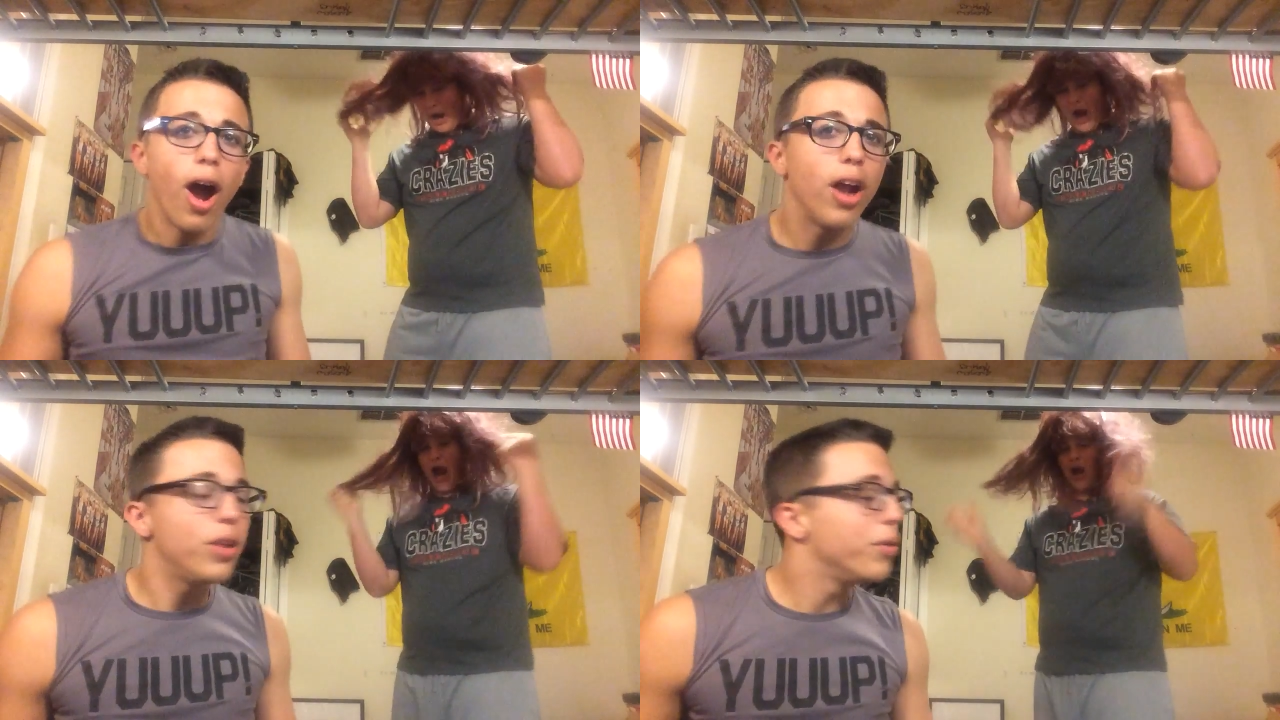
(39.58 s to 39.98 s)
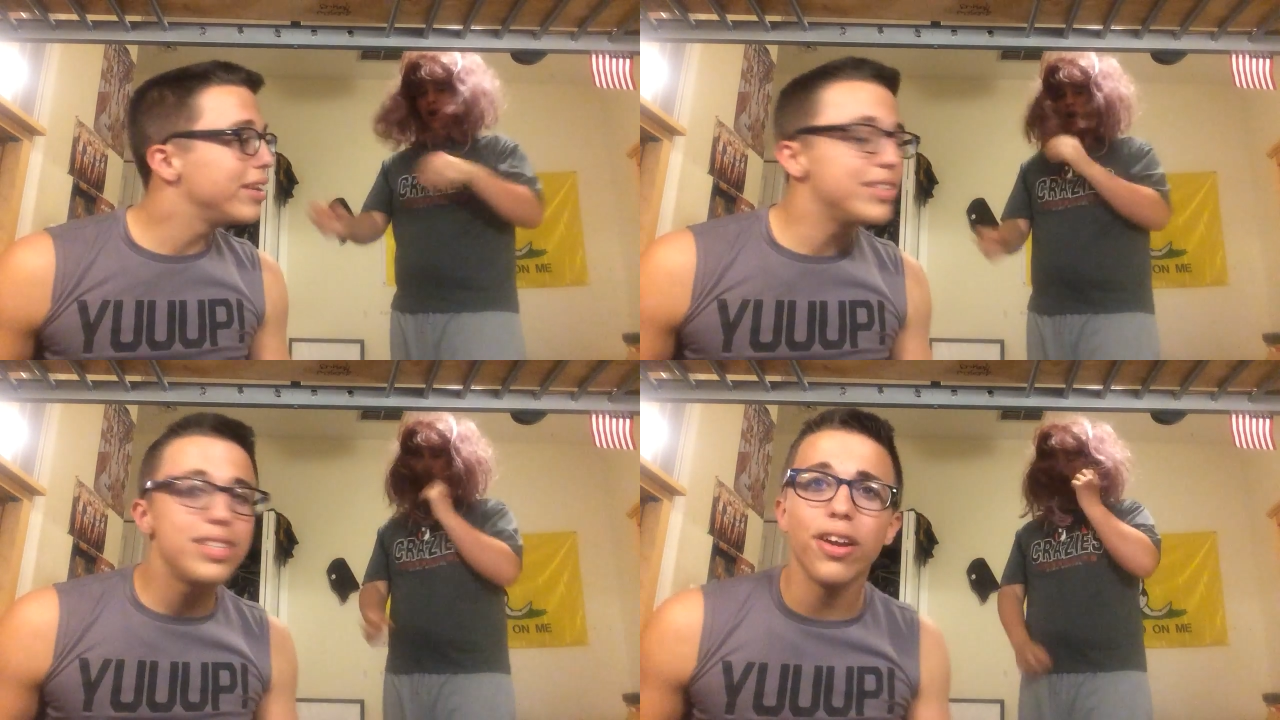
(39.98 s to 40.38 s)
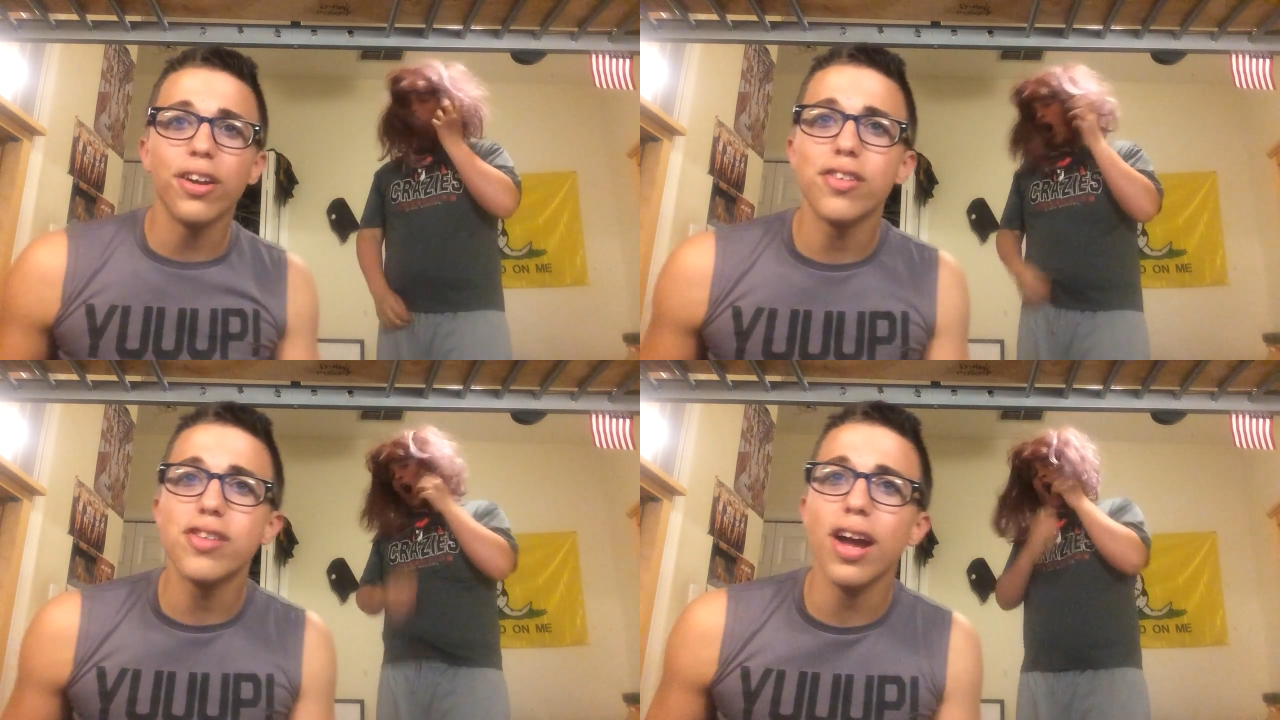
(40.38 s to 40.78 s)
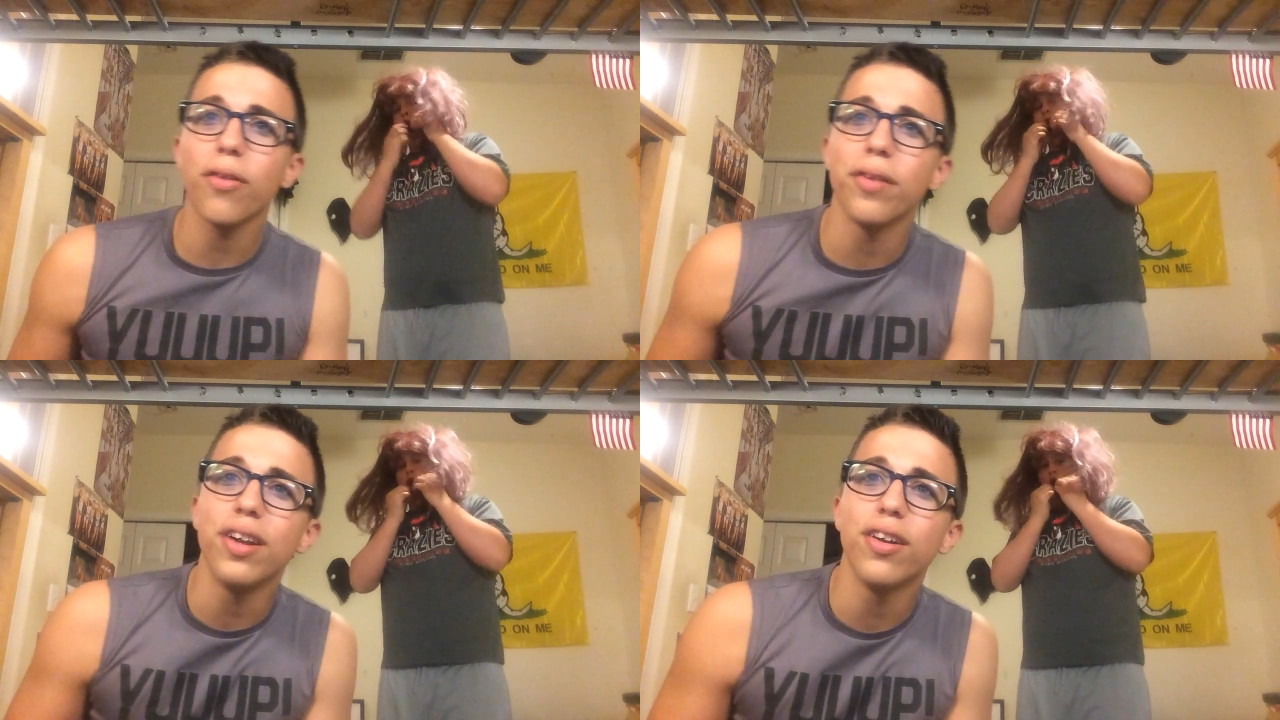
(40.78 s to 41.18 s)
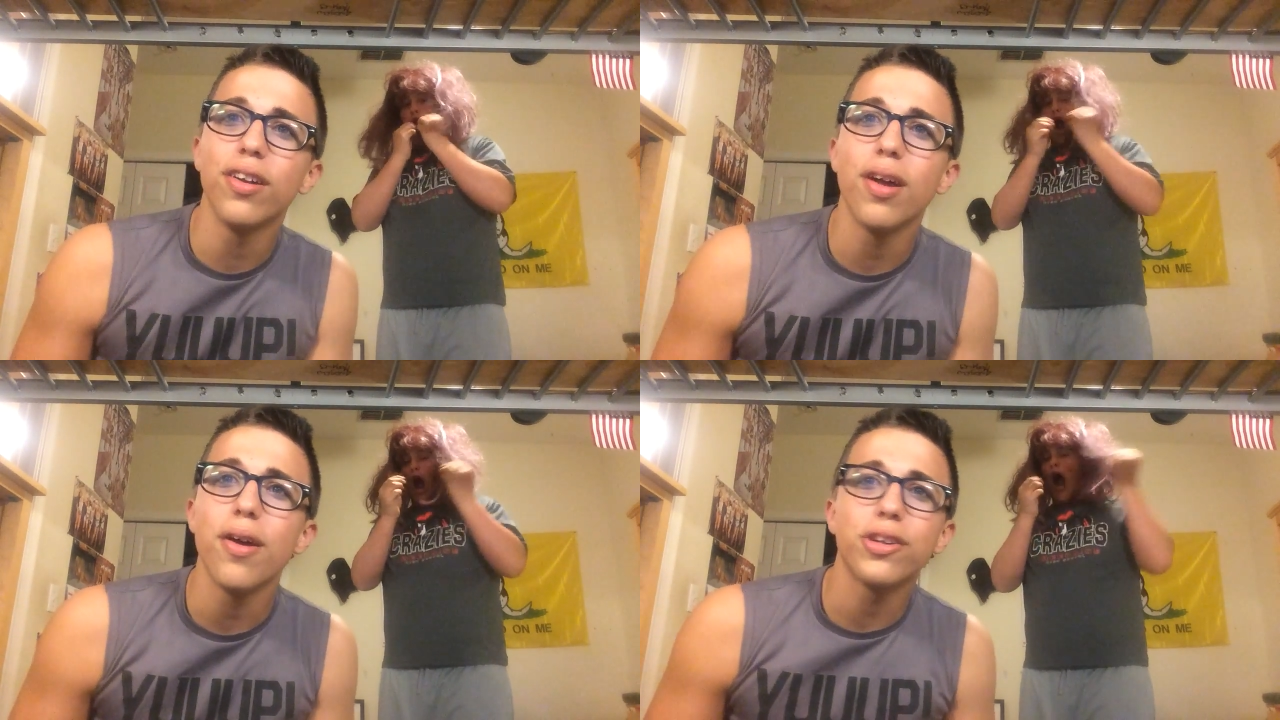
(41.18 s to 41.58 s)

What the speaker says: "Are you an interior decorator?